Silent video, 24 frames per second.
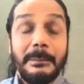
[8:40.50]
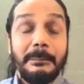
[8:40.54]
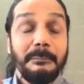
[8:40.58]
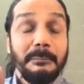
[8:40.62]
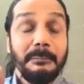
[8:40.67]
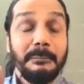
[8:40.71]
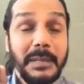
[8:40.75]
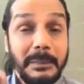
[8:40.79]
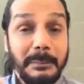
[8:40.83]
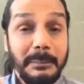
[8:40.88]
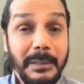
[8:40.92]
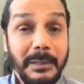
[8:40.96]

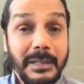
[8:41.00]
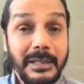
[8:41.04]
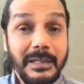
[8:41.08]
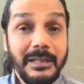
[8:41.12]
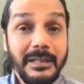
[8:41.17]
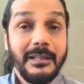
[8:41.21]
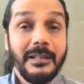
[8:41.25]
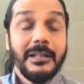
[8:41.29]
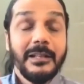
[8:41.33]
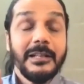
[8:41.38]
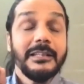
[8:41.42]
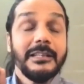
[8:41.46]

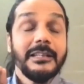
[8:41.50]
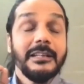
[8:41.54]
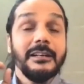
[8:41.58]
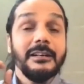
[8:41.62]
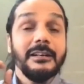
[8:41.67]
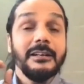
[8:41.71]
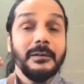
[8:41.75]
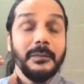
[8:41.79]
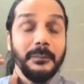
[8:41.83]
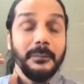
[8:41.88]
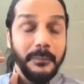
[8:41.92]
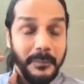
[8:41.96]

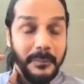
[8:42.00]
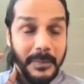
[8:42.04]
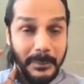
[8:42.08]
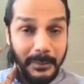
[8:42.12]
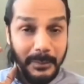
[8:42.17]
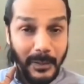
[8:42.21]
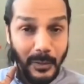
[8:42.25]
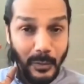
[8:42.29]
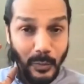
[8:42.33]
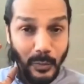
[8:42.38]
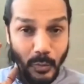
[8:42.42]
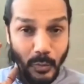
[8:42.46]
the people
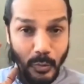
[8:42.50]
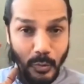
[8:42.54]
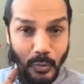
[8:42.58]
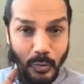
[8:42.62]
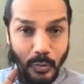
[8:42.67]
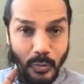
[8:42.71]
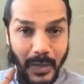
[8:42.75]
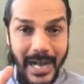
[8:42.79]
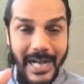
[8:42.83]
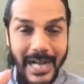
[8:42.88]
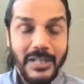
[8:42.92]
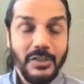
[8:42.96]

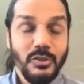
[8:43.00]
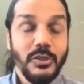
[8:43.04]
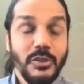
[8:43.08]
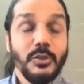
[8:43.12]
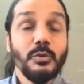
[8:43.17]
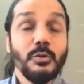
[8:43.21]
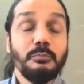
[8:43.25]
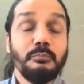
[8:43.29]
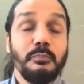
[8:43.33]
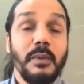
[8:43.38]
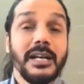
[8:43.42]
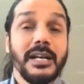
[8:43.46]
who actually
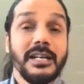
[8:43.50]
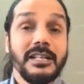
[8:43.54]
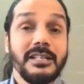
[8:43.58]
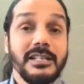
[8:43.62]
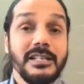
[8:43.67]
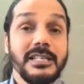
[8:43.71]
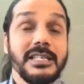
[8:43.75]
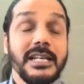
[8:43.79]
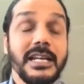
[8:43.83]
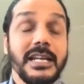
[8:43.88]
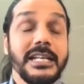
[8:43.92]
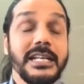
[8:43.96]
took part in
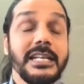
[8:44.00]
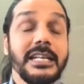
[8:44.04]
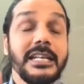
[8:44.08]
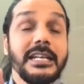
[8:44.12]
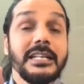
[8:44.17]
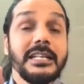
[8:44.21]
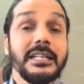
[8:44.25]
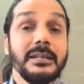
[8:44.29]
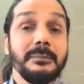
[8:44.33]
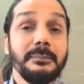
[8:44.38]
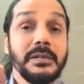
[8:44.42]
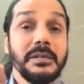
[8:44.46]
this study,
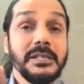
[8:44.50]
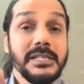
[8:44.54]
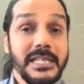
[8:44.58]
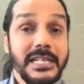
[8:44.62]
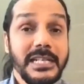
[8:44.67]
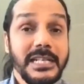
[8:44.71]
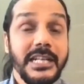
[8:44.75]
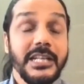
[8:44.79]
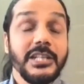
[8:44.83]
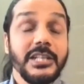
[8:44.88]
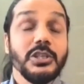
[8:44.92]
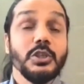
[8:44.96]
the
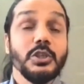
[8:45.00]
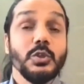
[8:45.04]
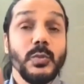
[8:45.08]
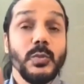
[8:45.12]
percentage,